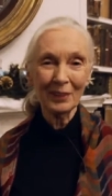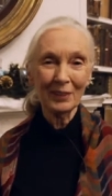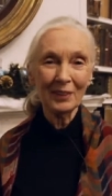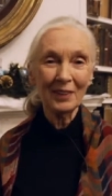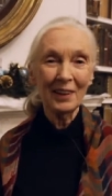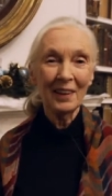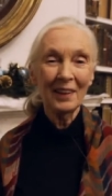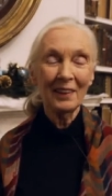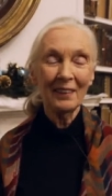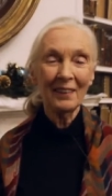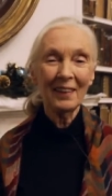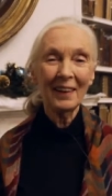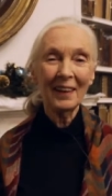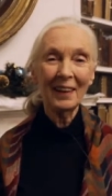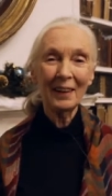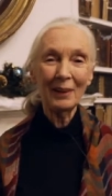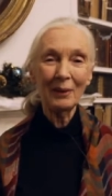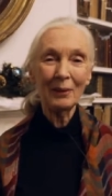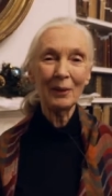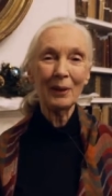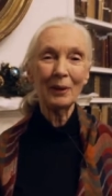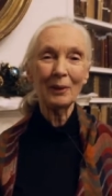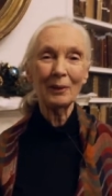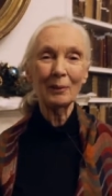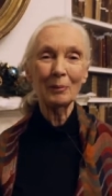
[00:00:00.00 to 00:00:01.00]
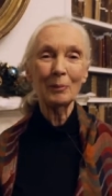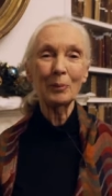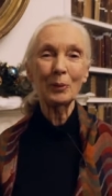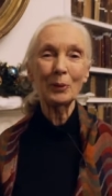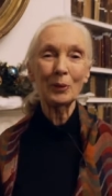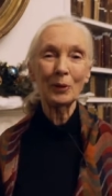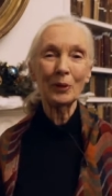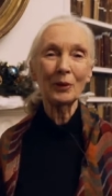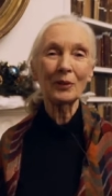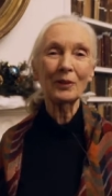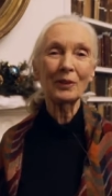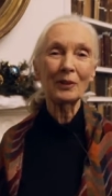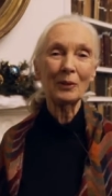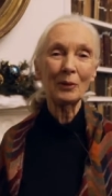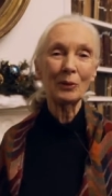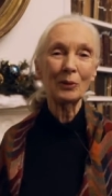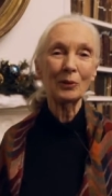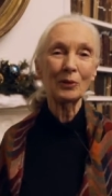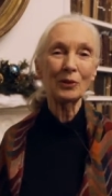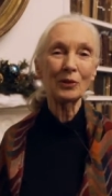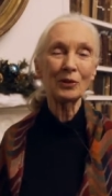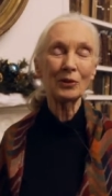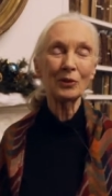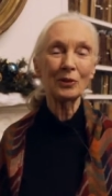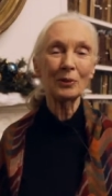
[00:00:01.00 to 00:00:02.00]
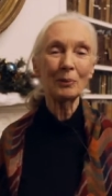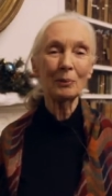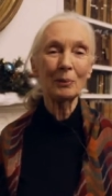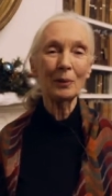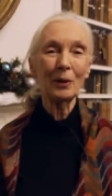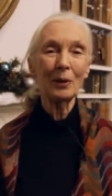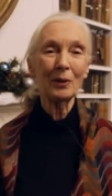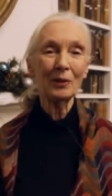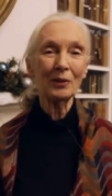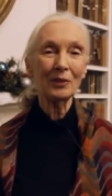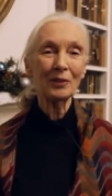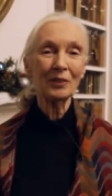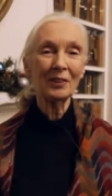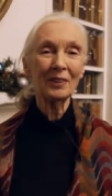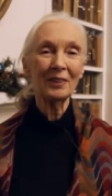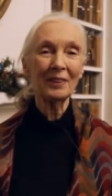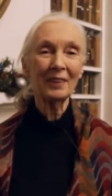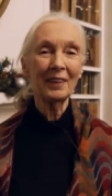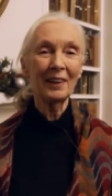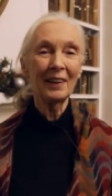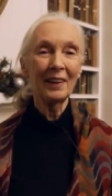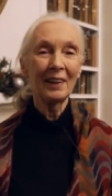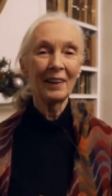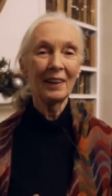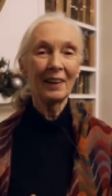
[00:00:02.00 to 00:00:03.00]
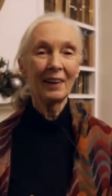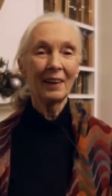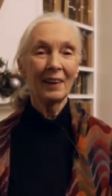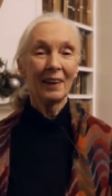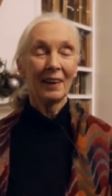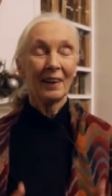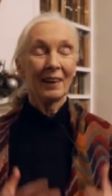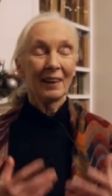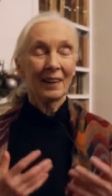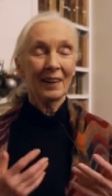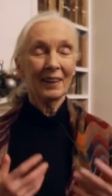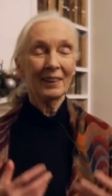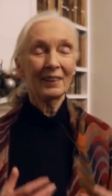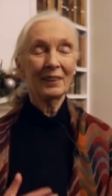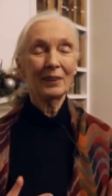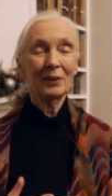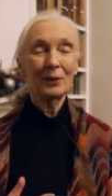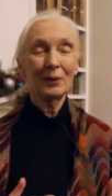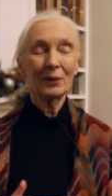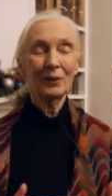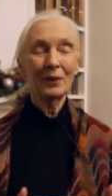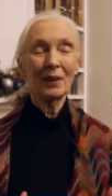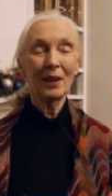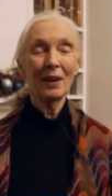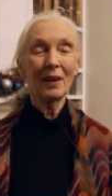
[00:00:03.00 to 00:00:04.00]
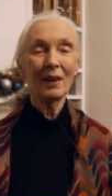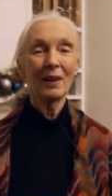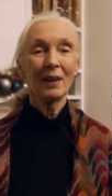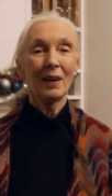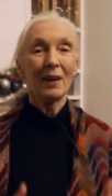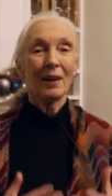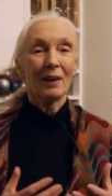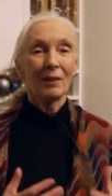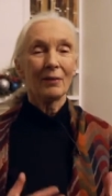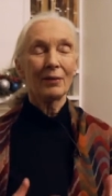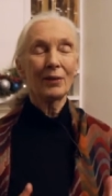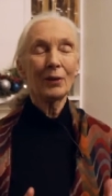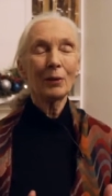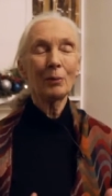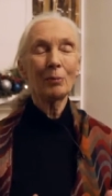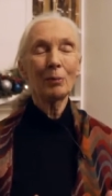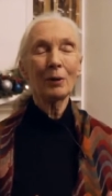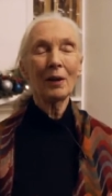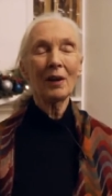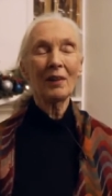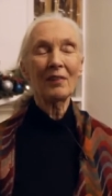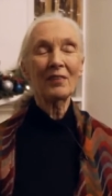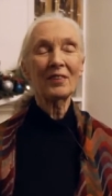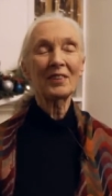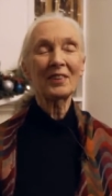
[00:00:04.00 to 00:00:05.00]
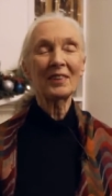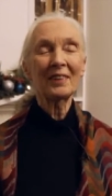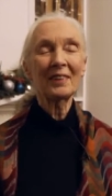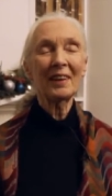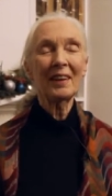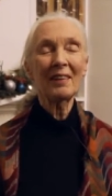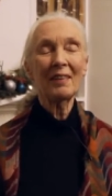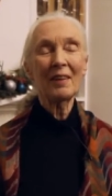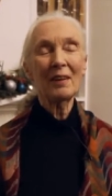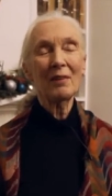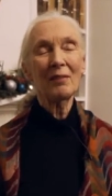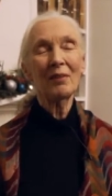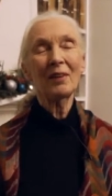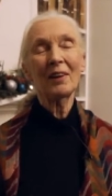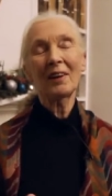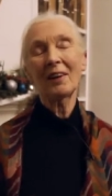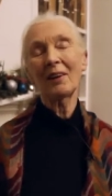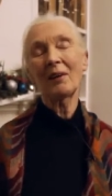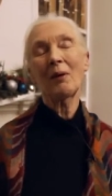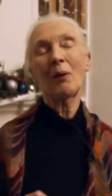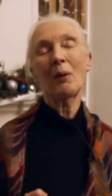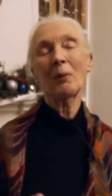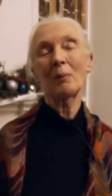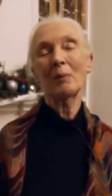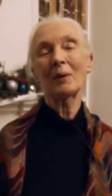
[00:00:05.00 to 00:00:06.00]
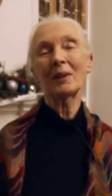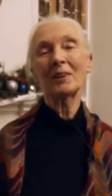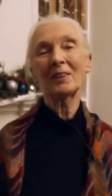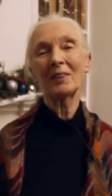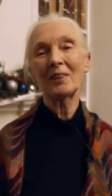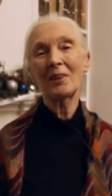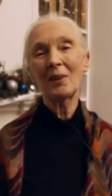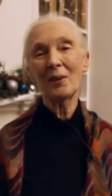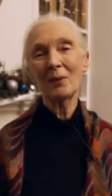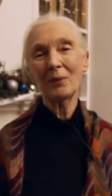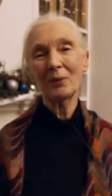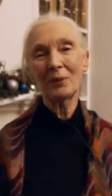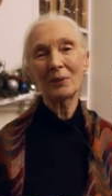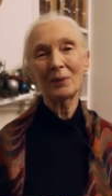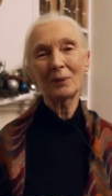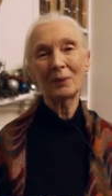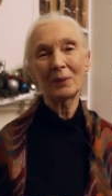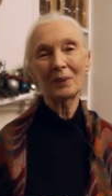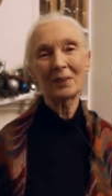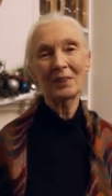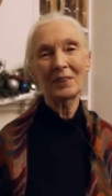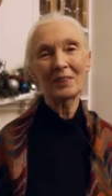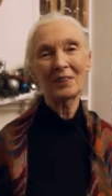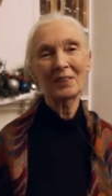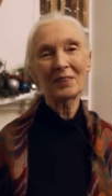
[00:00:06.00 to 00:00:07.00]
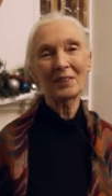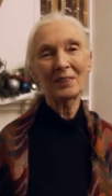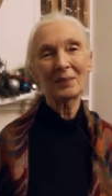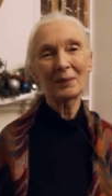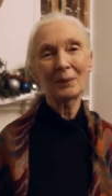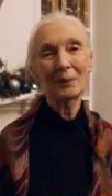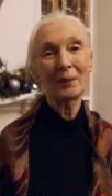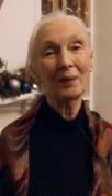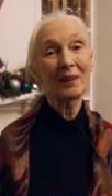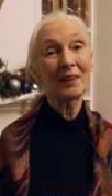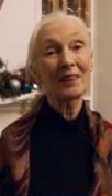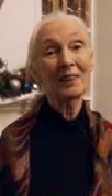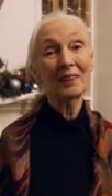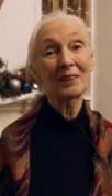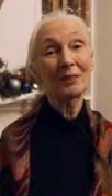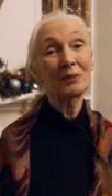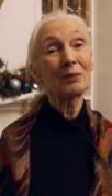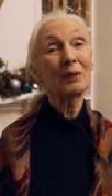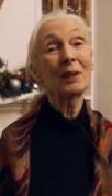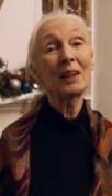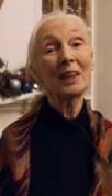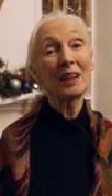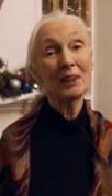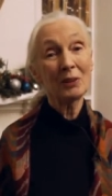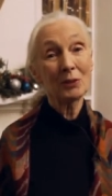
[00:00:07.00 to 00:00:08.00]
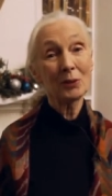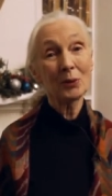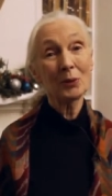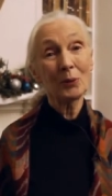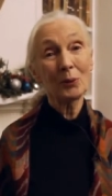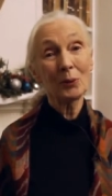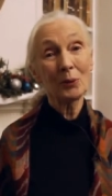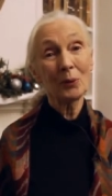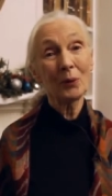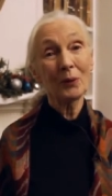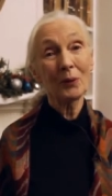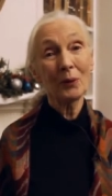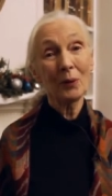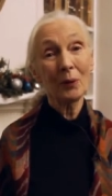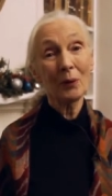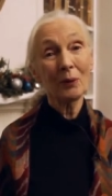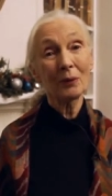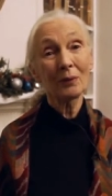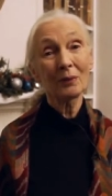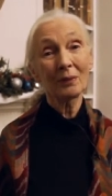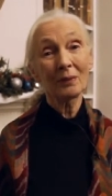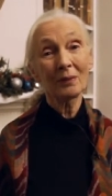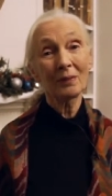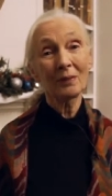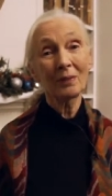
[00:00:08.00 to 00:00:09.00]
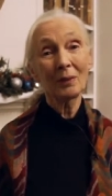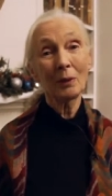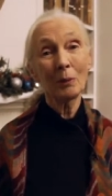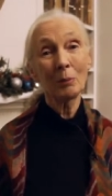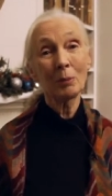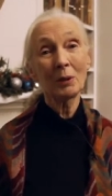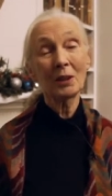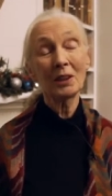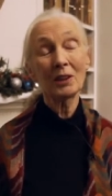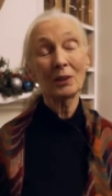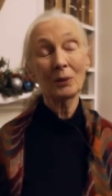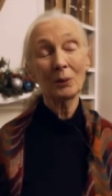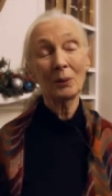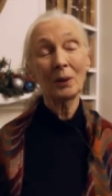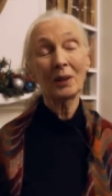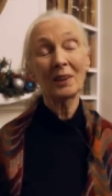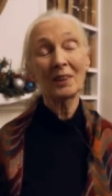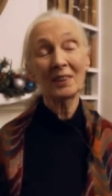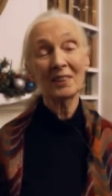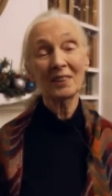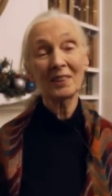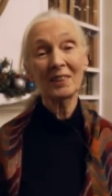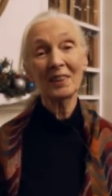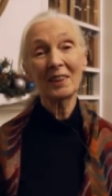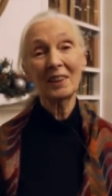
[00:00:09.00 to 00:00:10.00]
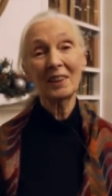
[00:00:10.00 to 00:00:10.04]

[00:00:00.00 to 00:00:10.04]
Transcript: match, they go out and put on an oxygen mask and get a good few breaths and then they feel a lot better afterwards. Whether it's really true or not, nobody's quite